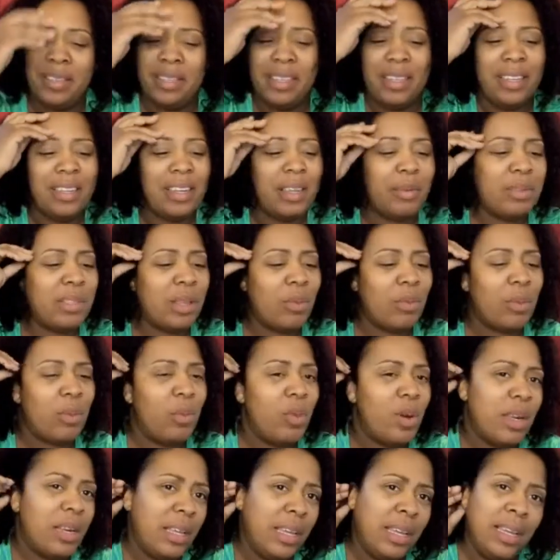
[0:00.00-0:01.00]
And they was like, well,
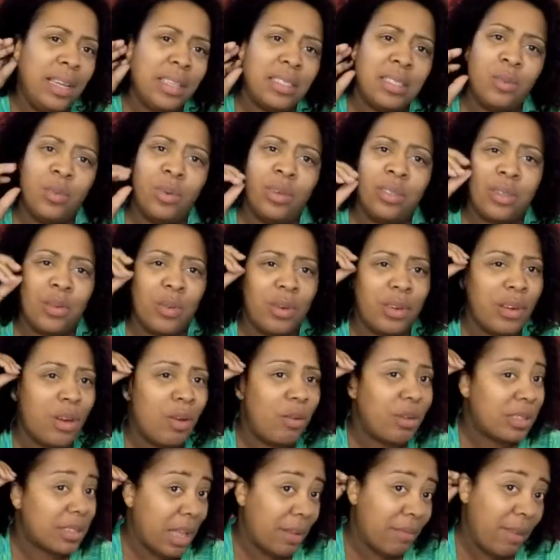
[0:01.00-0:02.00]
what is it? What's going on?
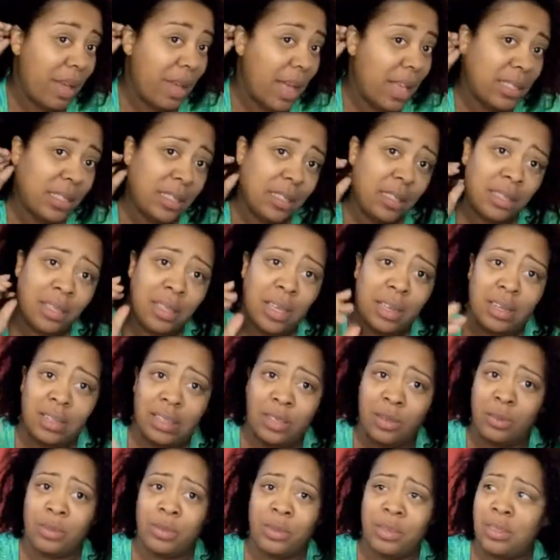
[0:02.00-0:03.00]
Because I'm back still standing
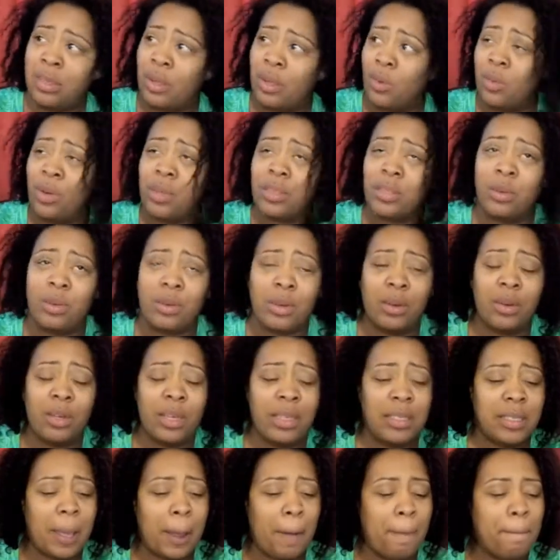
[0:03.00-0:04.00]
too. He's like, what's going on? He
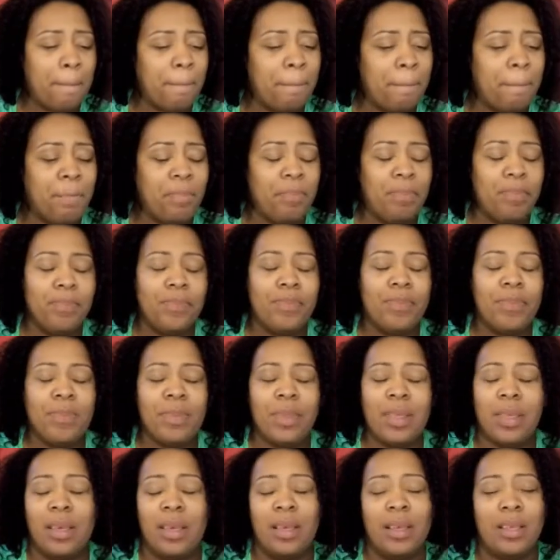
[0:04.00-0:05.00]
said,
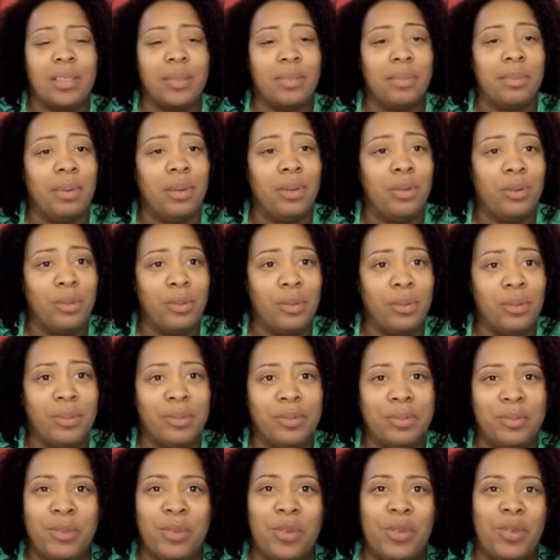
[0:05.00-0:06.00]
he's blue.
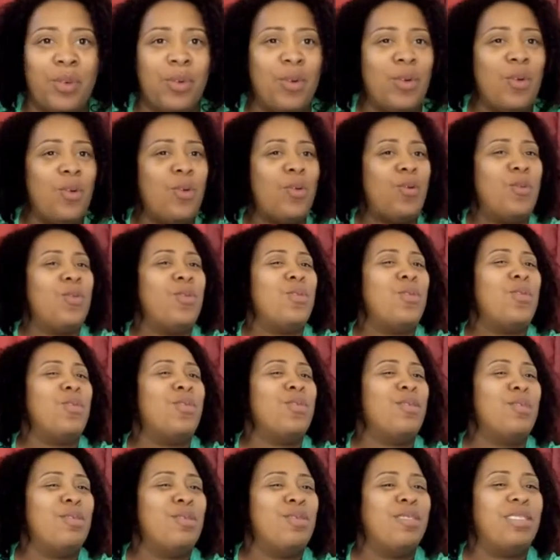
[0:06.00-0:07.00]

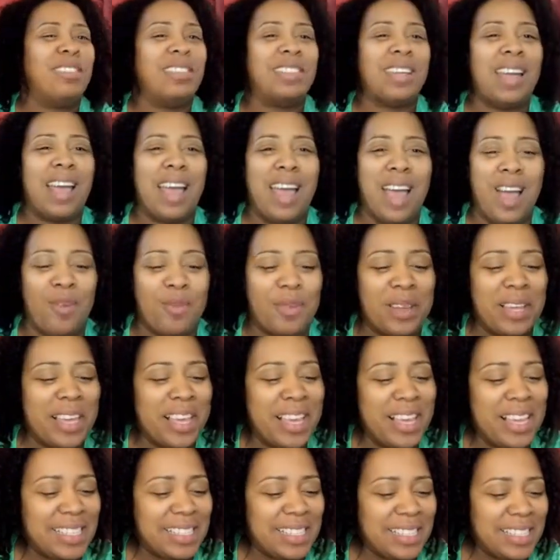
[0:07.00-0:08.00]
Oh, child, when
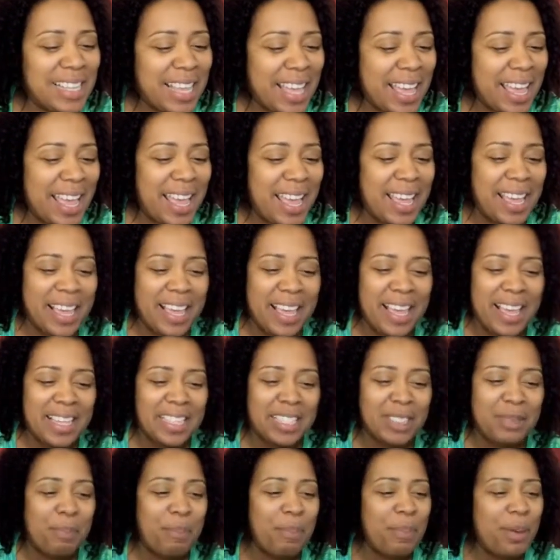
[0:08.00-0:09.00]
he said
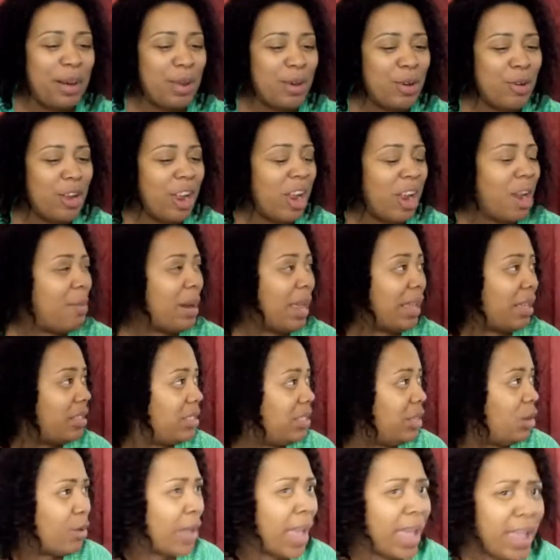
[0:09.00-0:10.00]
he's blue, everybody, like, is he
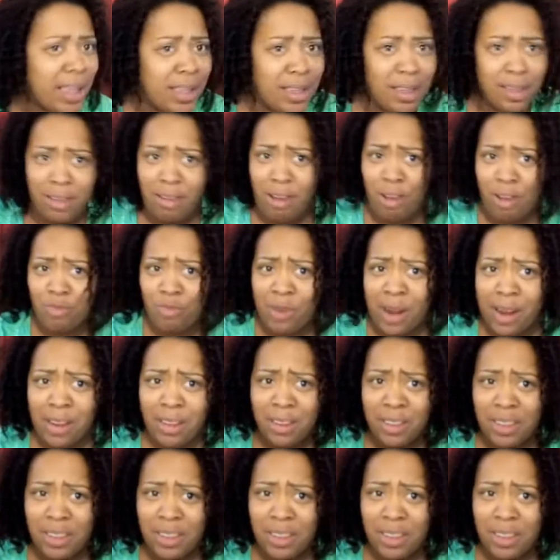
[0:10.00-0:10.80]
okay? You upright?